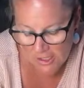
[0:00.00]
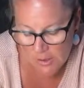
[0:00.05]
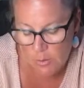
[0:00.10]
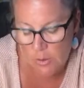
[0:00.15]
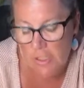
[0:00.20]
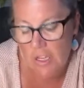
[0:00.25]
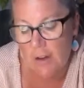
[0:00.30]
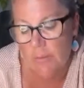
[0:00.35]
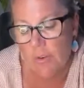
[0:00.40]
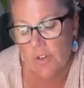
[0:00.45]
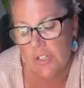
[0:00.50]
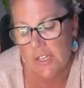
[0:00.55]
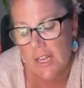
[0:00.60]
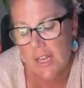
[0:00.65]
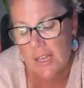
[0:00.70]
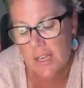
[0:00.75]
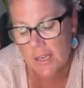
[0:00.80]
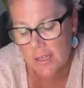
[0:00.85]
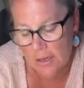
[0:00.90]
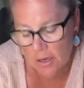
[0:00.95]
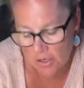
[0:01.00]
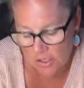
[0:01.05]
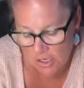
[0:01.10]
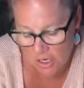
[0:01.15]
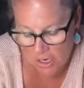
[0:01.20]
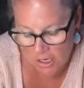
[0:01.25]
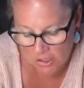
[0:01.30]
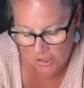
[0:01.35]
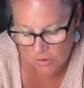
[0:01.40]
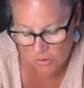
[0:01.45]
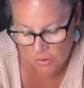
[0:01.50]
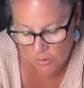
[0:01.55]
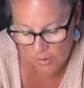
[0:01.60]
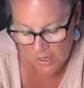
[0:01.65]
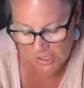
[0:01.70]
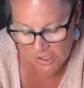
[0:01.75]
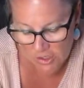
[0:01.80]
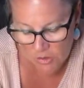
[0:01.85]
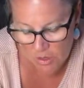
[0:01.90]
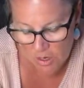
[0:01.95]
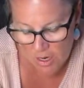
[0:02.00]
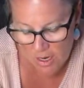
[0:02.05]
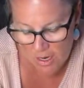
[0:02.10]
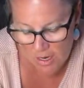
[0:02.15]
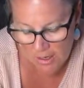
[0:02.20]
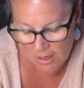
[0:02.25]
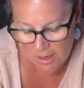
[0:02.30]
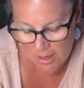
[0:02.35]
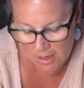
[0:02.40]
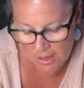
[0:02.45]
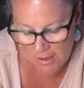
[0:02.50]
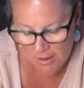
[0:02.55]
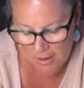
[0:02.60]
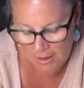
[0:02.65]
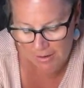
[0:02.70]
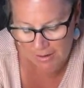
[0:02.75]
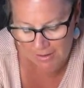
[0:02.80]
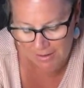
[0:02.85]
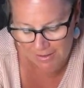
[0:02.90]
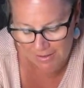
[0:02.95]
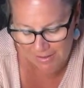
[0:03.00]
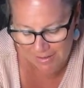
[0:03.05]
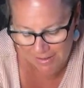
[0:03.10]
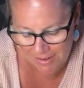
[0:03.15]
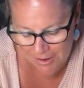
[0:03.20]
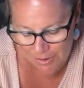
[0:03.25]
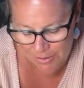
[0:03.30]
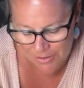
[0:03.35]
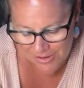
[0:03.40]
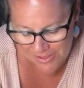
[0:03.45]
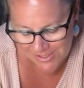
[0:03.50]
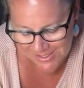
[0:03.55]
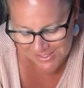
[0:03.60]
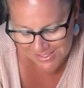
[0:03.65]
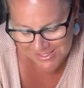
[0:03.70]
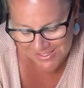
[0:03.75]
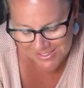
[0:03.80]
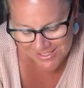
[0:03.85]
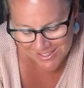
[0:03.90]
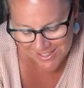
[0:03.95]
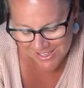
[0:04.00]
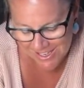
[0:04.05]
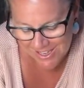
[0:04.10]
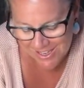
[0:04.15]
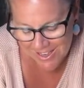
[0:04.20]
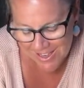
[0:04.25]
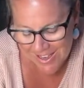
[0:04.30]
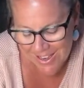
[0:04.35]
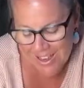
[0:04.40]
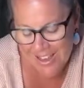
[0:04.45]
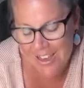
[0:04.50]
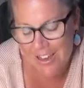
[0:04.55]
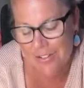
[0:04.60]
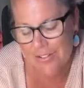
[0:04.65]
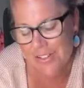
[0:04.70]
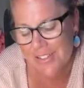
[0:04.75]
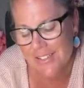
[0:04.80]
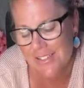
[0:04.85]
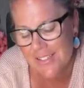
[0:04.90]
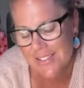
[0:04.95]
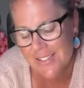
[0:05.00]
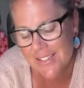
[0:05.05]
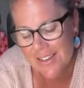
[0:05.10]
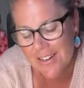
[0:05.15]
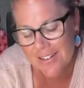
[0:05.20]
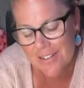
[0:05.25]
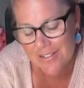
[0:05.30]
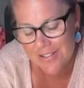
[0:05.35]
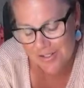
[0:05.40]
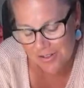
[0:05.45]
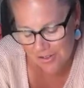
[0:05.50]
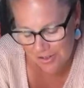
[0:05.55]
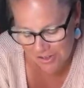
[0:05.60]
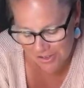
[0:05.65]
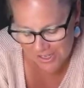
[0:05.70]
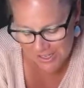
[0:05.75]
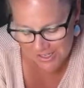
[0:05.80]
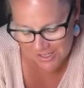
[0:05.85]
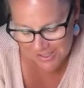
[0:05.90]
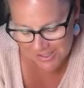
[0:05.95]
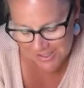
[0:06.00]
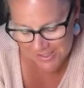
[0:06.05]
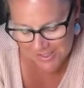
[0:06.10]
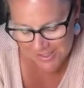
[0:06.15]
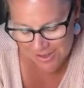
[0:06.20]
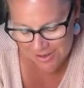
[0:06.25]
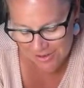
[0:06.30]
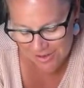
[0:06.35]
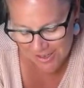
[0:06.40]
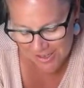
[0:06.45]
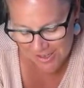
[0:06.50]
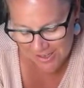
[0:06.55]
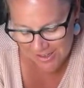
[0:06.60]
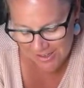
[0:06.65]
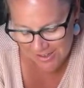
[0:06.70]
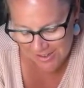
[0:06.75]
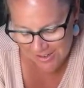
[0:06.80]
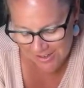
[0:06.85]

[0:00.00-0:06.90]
We'd never taken our dog to a restaurant, and it was so cool. He did so good.